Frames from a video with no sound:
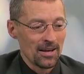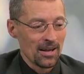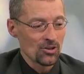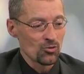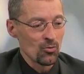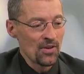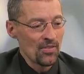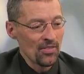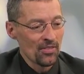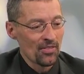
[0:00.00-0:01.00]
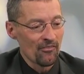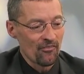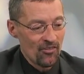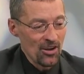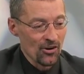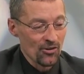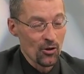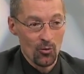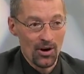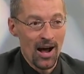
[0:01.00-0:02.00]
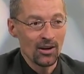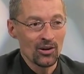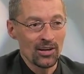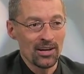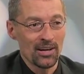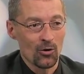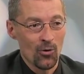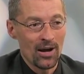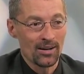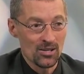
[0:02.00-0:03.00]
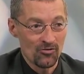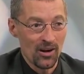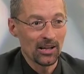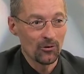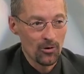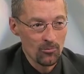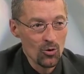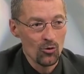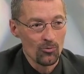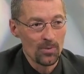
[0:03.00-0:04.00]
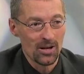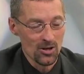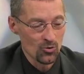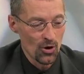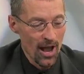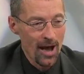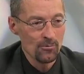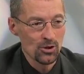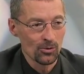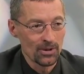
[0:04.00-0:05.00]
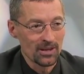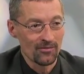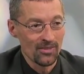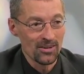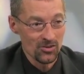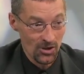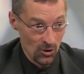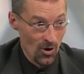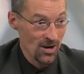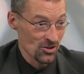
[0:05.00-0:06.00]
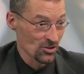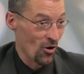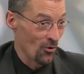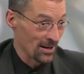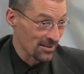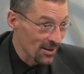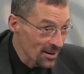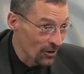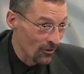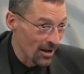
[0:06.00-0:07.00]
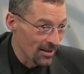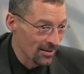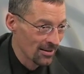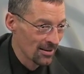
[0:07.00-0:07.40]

it's when the fear that we're not going to get it right is finally removed because we're absolutely convinced that Christ has already done it right